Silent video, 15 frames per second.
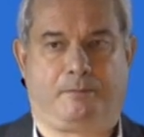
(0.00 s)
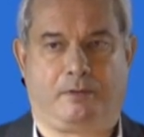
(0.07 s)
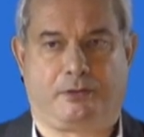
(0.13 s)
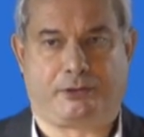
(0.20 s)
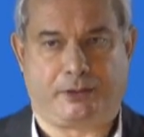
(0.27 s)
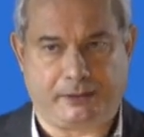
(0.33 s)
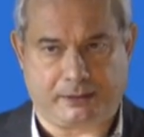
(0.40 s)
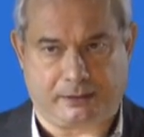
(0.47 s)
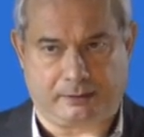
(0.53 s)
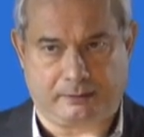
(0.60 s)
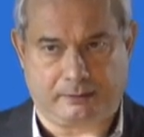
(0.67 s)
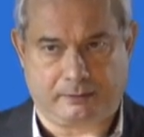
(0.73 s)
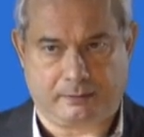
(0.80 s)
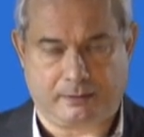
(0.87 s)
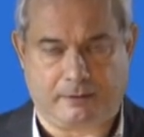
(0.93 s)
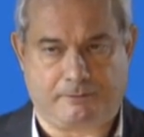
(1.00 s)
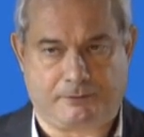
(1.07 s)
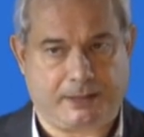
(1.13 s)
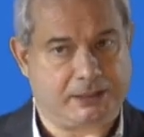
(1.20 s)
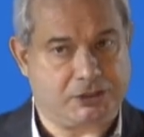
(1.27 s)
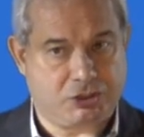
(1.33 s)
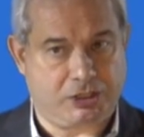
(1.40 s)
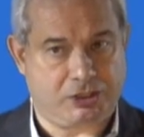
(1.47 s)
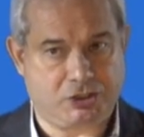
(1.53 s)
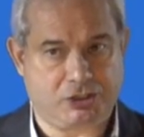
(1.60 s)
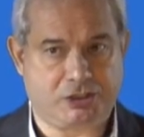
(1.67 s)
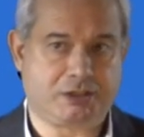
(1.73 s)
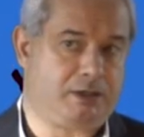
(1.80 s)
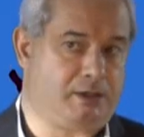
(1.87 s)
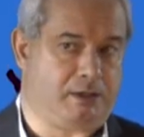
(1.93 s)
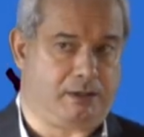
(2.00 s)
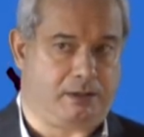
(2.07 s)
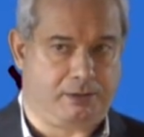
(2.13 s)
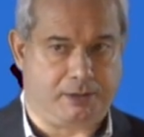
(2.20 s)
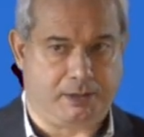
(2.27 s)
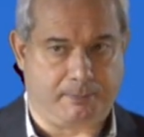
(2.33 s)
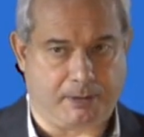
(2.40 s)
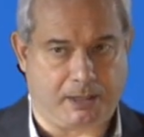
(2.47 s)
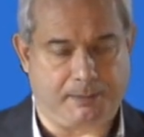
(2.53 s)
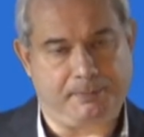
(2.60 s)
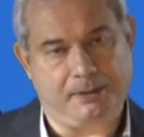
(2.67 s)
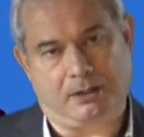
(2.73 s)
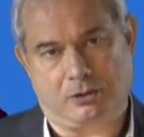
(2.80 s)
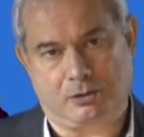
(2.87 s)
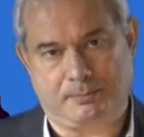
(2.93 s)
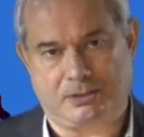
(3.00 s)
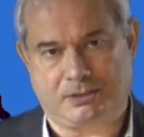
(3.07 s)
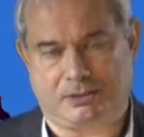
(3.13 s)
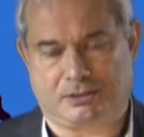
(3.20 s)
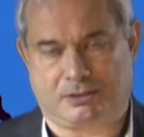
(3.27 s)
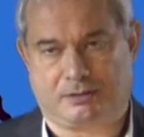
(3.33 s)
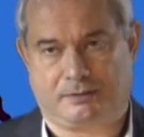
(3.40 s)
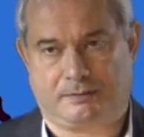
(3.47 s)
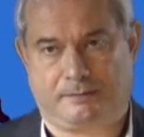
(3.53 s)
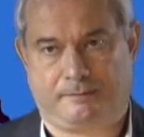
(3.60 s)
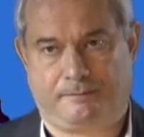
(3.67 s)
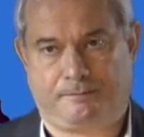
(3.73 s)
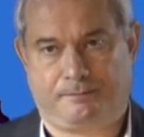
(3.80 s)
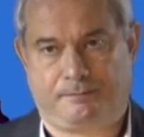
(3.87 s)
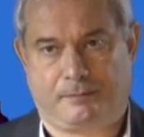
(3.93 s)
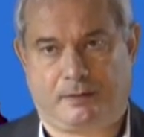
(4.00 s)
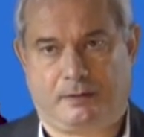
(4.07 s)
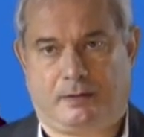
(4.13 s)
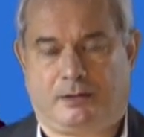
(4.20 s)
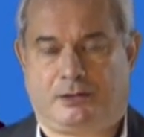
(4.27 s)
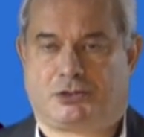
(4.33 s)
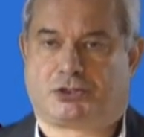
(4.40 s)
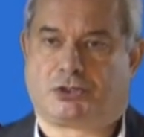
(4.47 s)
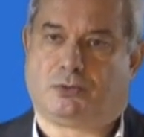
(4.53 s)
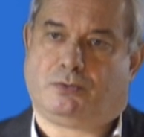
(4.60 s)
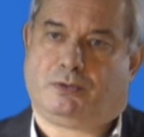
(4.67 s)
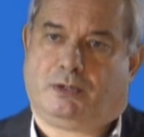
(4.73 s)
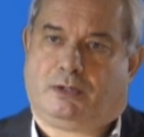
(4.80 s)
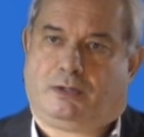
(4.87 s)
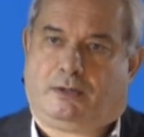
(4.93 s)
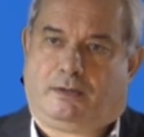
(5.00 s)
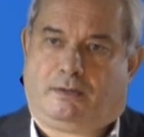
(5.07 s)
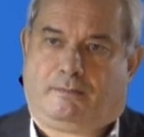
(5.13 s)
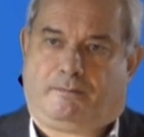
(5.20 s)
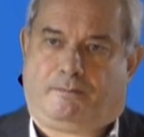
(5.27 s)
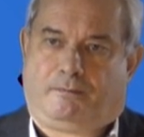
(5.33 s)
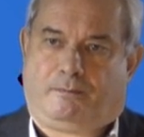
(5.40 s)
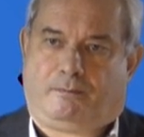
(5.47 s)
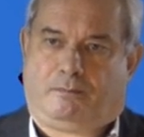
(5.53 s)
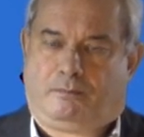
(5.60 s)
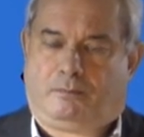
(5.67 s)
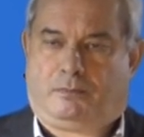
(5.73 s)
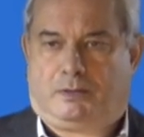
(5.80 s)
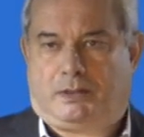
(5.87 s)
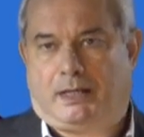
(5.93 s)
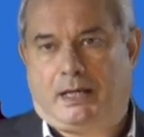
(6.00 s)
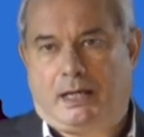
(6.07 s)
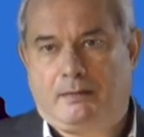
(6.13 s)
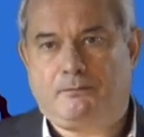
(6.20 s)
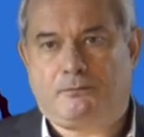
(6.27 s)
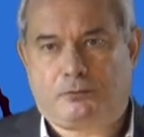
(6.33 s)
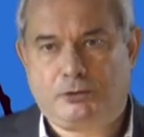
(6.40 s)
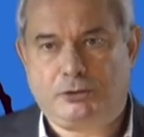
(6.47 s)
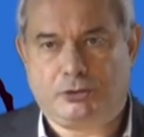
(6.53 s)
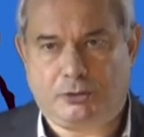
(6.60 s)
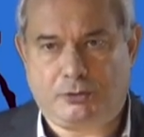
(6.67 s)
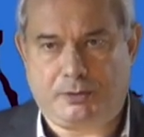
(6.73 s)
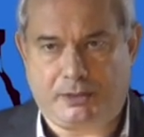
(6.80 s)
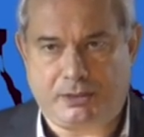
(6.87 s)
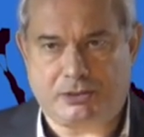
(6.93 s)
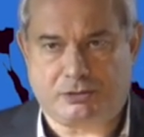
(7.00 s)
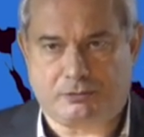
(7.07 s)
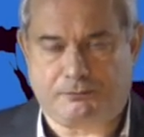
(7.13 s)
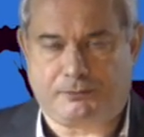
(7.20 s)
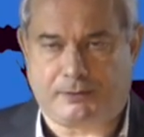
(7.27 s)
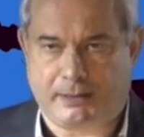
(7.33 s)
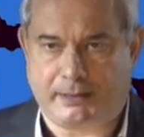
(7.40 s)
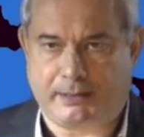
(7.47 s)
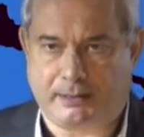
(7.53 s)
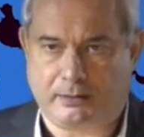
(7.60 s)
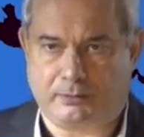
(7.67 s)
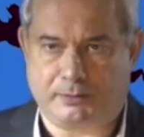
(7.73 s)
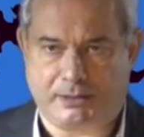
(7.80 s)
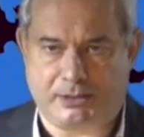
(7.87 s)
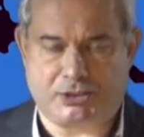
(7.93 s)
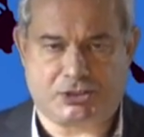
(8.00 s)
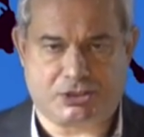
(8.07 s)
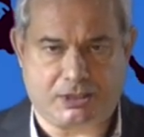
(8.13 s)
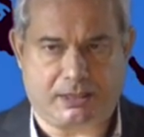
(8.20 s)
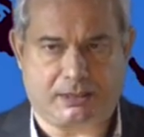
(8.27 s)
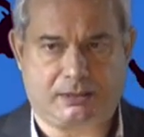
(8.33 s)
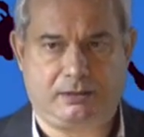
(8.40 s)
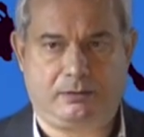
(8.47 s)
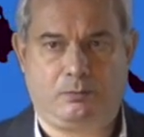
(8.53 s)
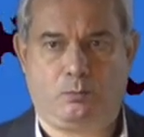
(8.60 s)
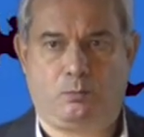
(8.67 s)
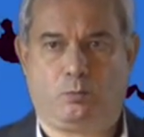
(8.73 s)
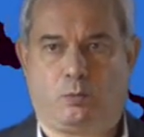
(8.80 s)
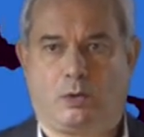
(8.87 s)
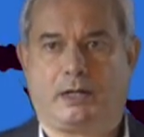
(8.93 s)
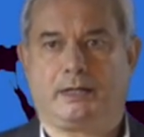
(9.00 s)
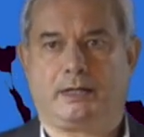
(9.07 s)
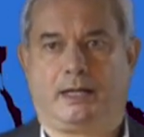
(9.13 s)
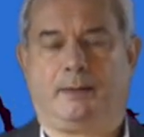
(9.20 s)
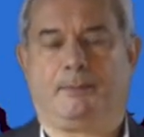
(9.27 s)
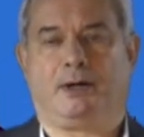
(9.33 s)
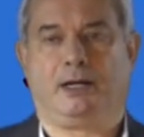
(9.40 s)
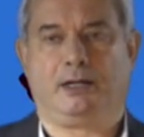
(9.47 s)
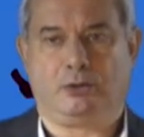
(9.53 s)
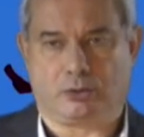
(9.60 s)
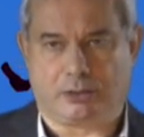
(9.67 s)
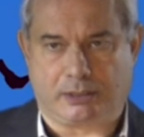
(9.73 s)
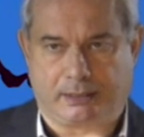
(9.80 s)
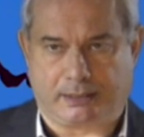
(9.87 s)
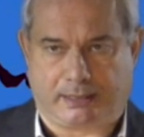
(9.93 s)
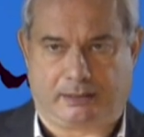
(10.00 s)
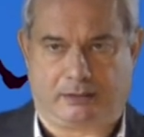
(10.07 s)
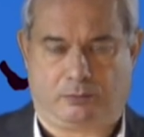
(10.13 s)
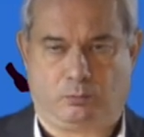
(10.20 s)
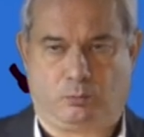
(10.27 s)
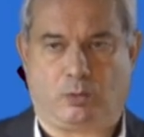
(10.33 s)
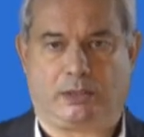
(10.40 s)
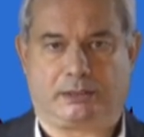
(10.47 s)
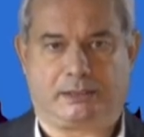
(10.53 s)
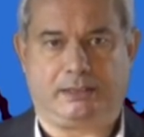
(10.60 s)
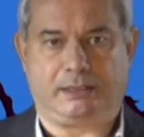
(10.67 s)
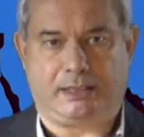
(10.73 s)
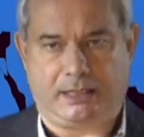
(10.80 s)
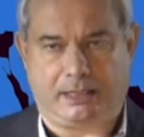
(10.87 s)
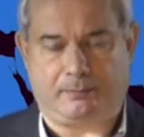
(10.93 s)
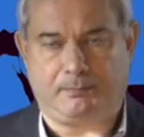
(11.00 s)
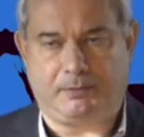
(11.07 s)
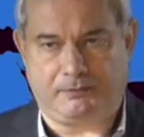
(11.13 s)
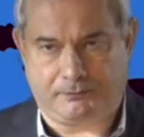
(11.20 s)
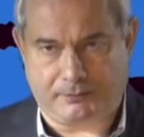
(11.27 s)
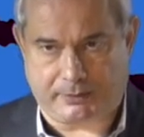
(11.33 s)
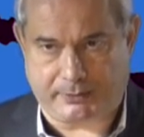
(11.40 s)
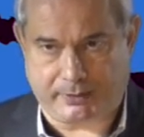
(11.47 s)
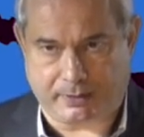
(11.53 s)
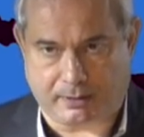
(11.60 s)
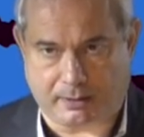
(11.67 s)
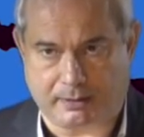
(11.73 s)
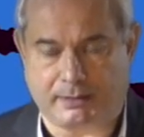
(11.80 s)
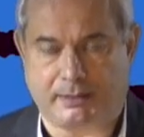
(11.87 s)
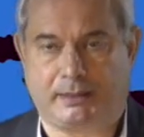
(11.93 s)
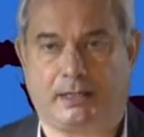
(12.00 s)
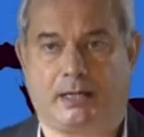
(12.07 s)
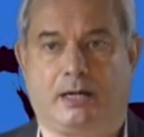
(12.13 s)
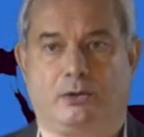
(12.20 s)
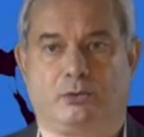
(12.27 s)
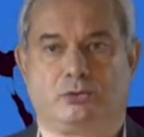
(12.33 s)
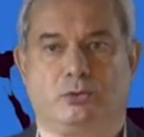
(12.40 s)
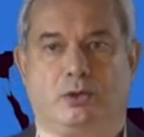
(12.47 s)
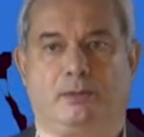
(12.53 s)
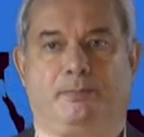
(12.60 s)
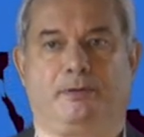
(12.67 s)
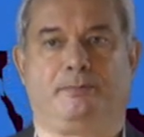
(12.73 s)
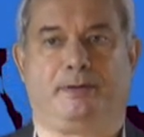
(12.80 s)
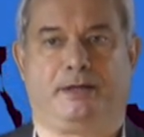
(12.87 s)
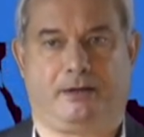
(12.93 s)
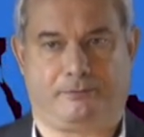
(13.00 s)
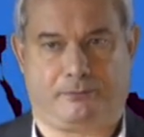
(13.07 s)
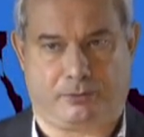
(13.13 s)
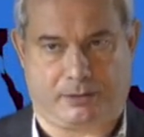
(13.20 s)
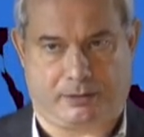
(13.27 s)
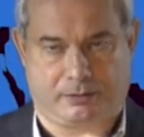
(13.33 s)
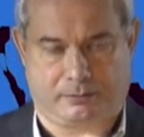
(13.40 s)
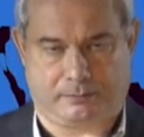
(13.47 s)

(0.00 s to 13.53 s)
thinking. If that changes, they might be out of business. So, the aim for you is to find out exactly what am I looking at, what can hit me very hard, and how do I prepare for that.